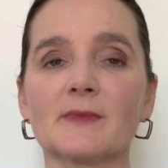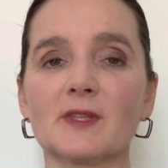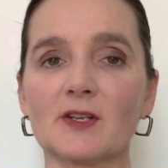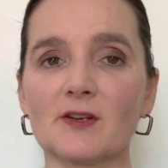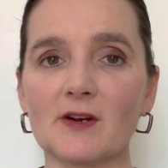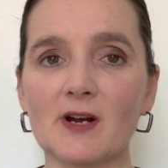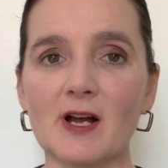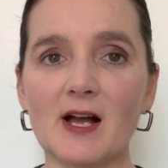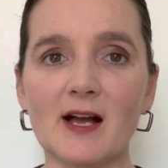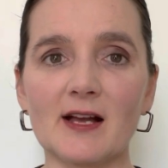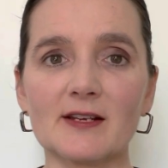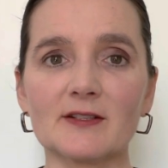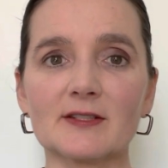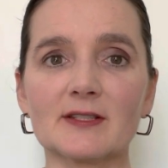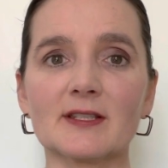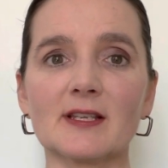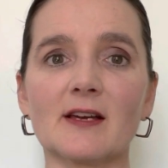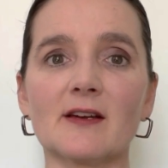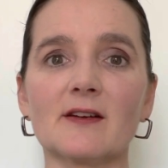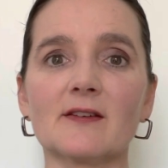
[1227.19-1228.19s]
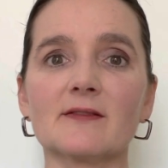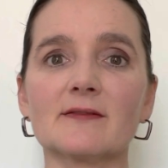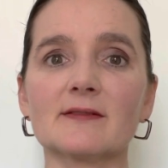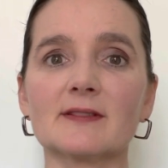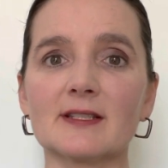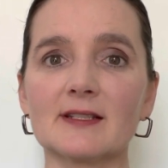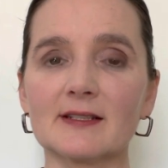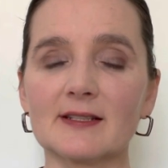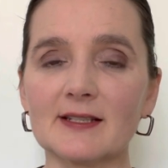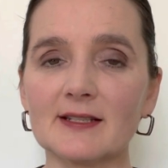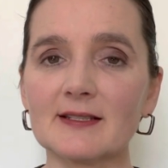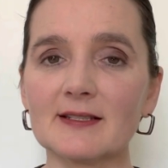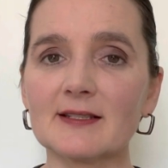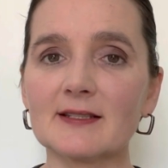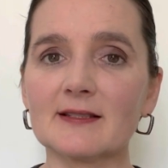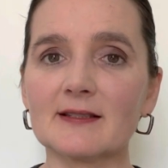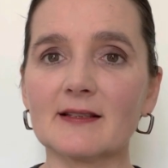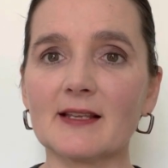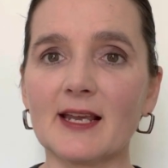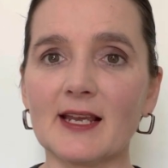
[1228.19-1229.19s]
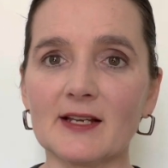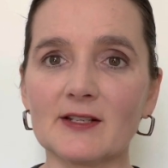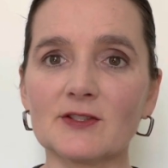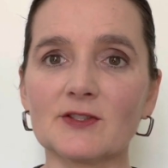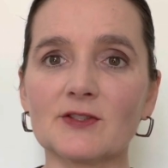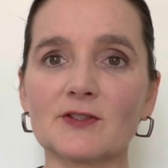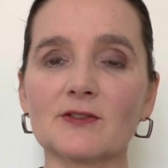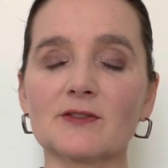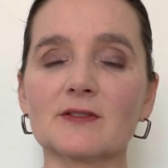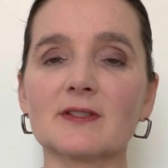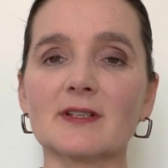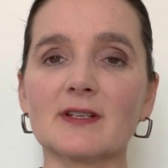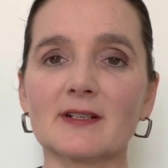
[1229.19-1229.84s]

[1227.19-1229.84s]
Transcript: your higher self, to get answers